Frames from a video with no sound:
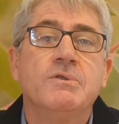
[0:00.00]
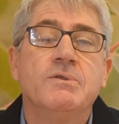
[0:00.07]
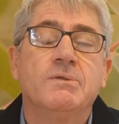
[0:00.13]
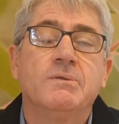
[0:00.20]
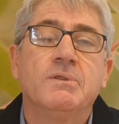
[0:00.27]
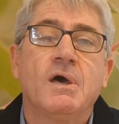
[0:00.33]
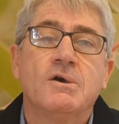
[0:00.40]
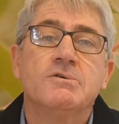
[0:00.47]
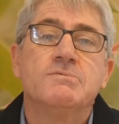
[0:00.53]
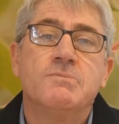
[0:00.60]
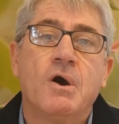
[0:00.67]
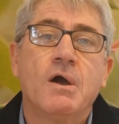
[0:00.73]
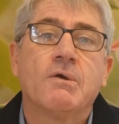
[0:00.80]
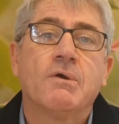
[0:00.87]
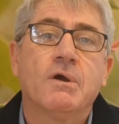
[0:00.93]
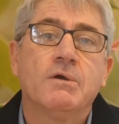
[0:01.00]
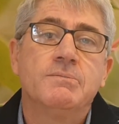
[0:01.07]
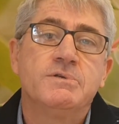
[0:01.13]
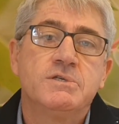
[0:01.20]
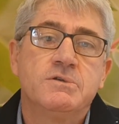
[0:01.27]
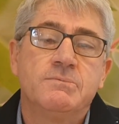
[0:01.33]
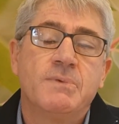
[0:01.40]
those
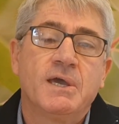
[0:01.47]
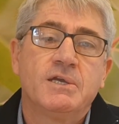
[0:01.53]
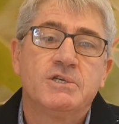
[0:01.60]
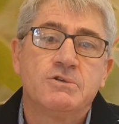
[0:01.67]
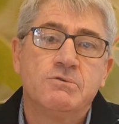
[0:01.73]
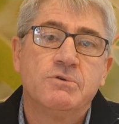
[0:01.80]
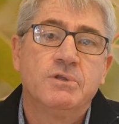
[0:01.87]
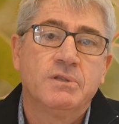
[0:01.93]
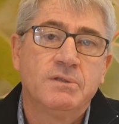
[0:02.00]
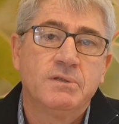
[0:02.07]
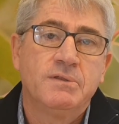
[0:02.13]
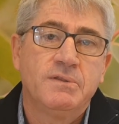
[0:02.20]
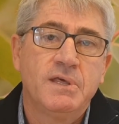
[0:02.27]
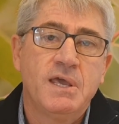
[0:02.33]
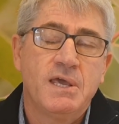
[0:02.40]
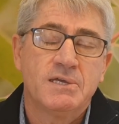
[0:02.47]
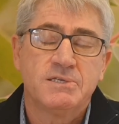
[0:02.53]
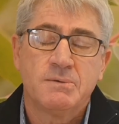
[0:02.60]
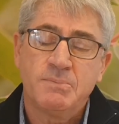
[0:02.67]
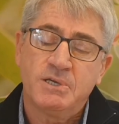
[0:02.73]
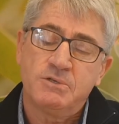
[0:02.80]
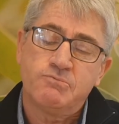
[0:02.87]
microbes to make sure that they're there. So
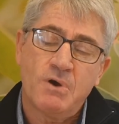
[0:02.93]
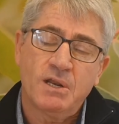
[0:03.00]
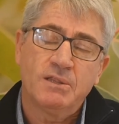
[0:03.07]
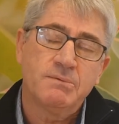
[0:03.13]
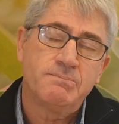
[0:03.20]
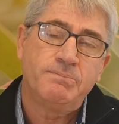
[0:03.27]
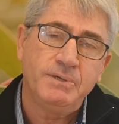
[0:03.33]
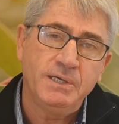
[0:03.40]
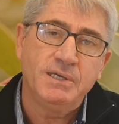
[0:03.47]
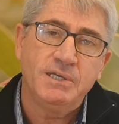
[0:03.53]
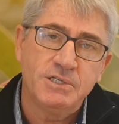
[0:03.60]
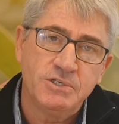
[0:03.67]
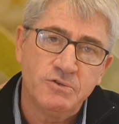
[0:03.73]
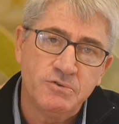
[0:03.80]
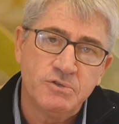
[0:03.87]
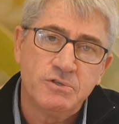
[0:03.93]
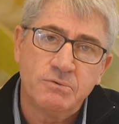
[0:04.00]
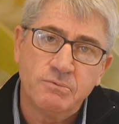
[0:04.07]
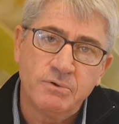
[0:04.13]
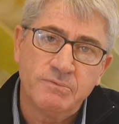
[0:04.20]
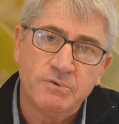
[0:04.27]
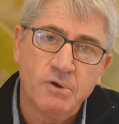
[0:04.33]
because one of the big issues that
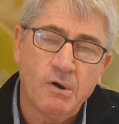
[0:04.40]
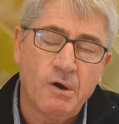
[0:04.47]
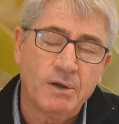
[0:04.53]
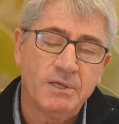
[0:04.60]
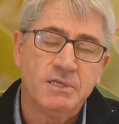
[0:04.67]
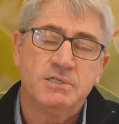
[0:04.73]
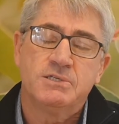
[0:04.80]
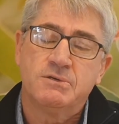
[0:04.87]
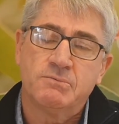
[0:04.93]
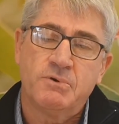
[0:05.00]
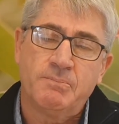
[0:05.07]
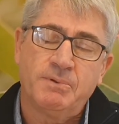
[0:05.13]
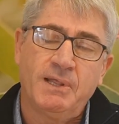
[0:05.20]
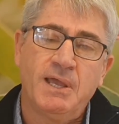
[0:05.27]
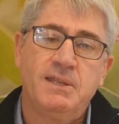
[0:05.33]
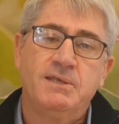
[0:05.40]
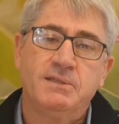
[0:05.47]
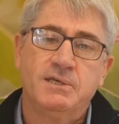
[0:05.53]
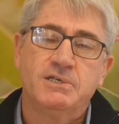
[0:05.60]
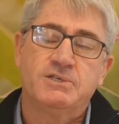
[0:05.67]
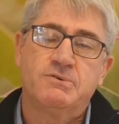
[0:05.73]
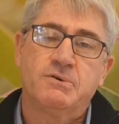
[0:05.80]
we've got is that we're planting
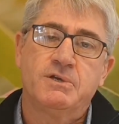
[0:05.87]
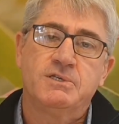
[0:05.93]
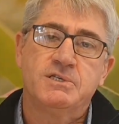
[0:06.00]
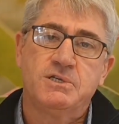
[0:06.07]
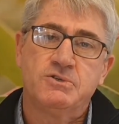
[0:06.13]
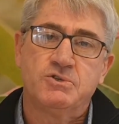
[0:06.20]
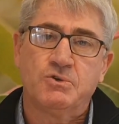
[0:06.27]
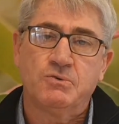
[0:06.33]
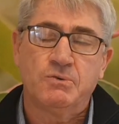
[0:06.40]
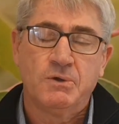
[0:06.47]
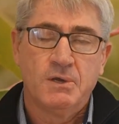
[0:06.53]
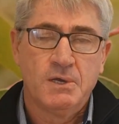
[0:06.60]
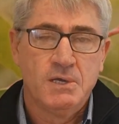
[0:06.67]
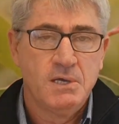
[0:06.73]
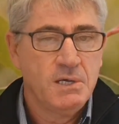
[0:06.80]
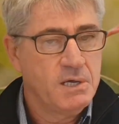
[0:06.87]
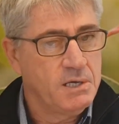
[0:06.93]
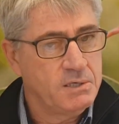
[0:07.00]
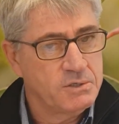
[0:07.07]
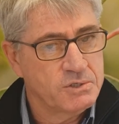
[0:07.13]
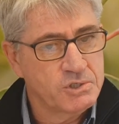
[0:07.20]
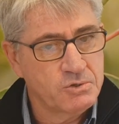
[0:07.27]
these trees
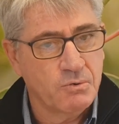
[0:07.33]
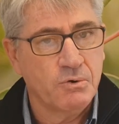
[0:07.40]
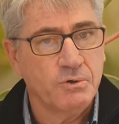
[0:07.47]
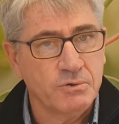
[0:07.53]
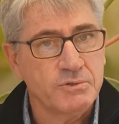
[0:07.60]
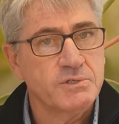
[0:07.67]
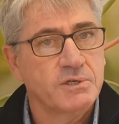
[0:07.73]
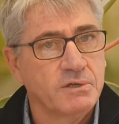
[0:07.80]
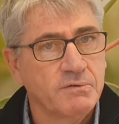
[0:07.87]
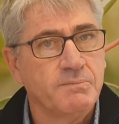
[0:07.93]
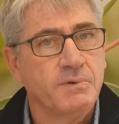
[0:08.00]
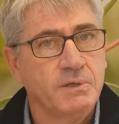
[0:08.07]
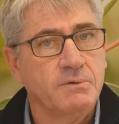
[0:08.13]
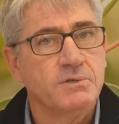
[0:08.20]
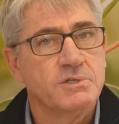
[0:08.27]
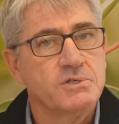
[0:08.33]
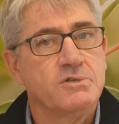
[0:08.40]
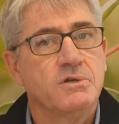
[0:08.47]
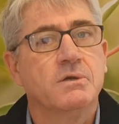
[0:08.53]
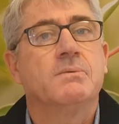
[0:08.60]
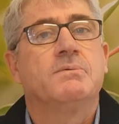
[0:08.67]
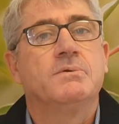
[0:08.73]
into soils that have been
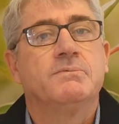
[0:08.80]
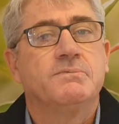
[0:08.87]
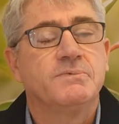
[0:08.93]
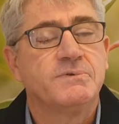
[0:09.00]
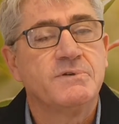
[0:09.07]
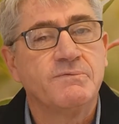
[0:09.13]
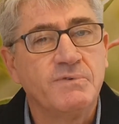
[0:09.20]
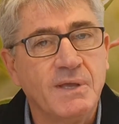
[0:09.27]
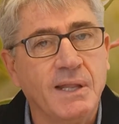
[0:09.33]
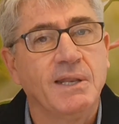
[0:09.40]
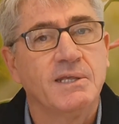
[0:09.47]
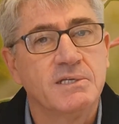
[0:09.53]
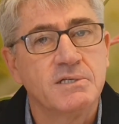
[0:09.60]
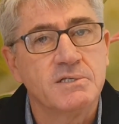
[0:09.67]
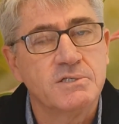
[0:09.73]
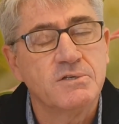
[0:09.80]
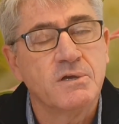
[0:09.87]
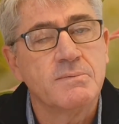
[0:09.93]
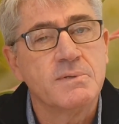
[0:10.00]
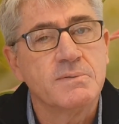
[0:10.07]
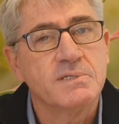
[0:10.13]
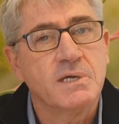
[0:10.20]
disturbed, severely
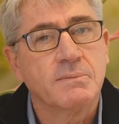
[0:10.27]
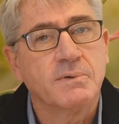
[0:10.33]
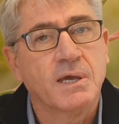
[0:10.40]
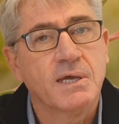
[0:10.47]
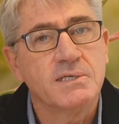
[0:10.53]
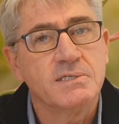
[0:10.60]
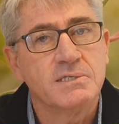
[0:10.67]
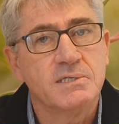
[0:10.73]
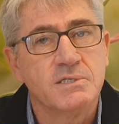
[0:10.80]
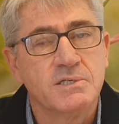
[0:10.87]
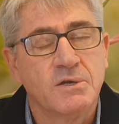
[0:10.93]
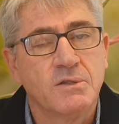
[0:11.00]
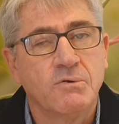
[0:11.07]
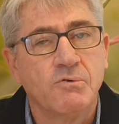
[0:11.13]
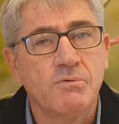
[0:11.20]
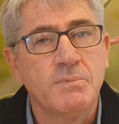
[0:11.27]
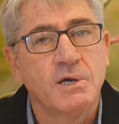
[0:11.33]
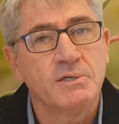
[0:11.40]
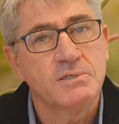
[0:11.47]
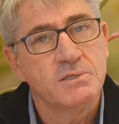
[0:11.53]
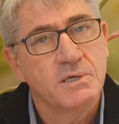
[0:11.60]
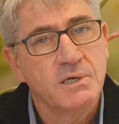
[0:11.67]
disturbed in some cases, and so they're
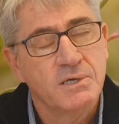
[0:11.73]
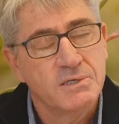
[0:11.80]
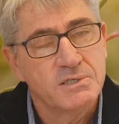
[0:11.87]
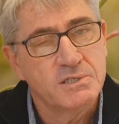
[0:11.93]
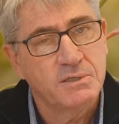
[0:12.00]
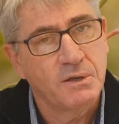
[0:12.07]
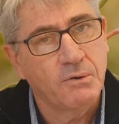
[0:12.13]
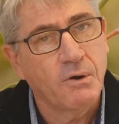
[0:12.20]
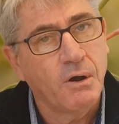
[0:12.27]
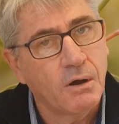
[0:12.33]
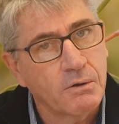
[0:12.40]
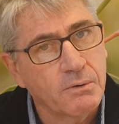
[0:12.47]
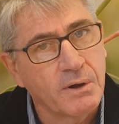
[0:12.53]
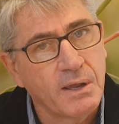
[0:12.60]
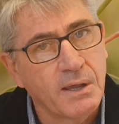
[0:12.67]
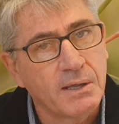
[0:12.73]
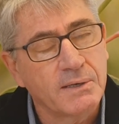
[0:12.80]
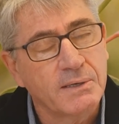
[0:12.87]
almost sterile ground.